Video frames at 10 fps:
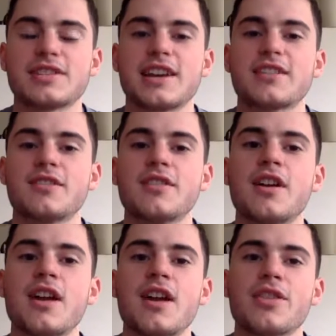shortening
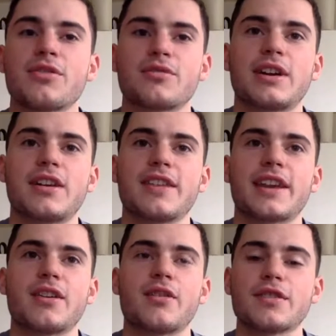cycle thrown
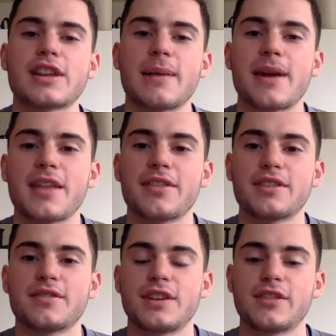around like Overtime
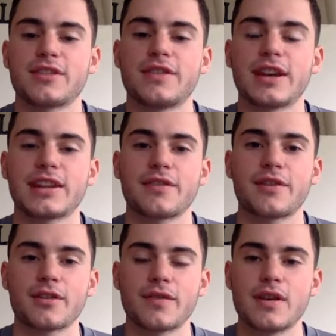Athletes videos. If you
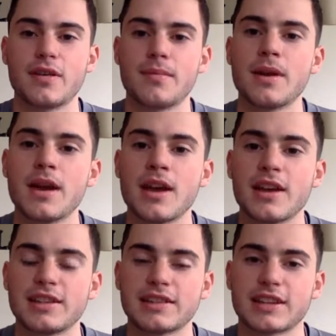guys have heard of him,
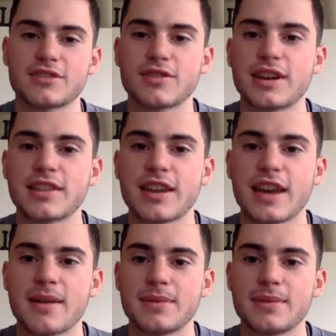he's like
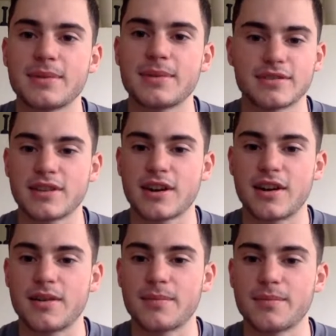Strength Camp. He
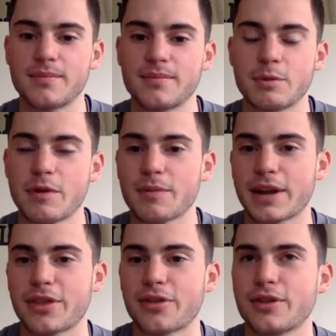went
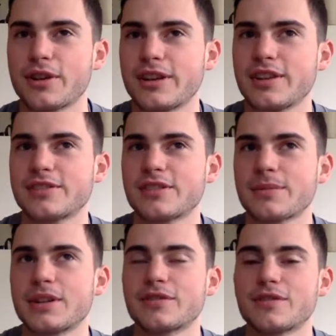from like a
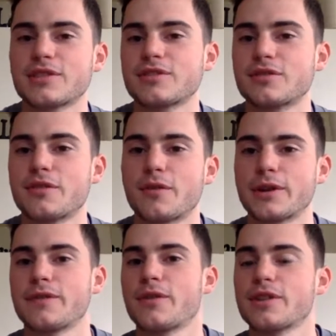30-something inch vertical to
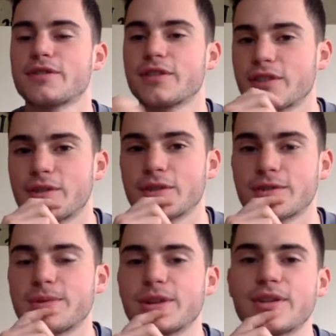a 44-inch
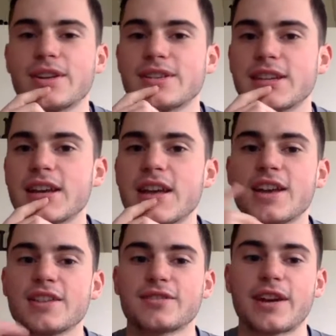vertical, which is pretty
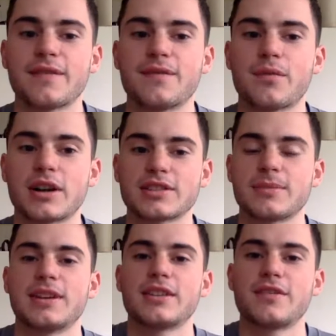crazy. So I've
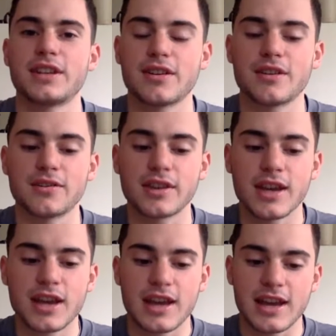watched some of his
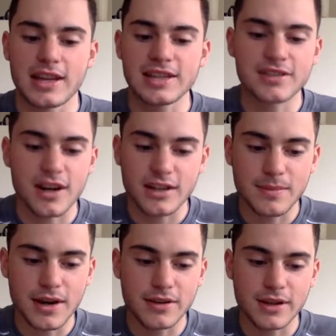videos, and he's
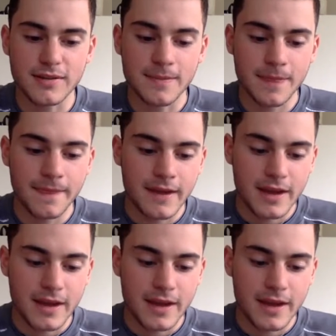talked about it.